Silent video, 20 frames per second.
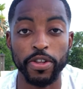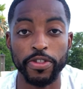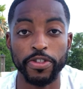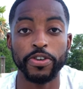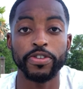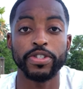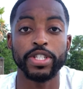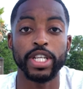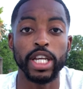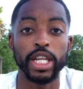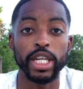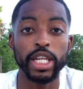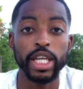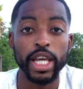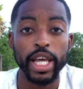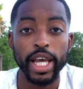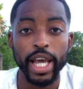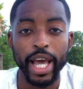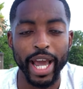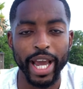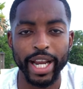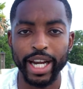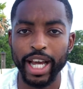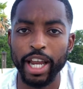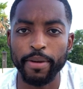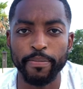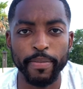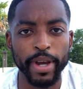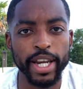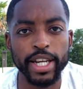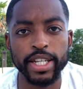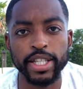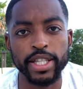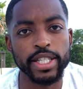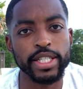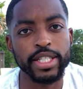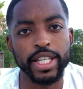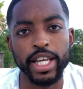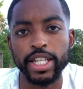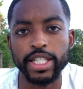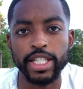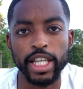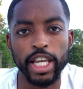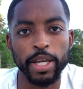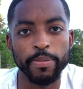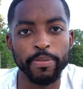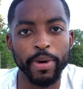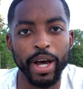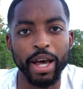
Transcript: 13, and I'd made it to the state team.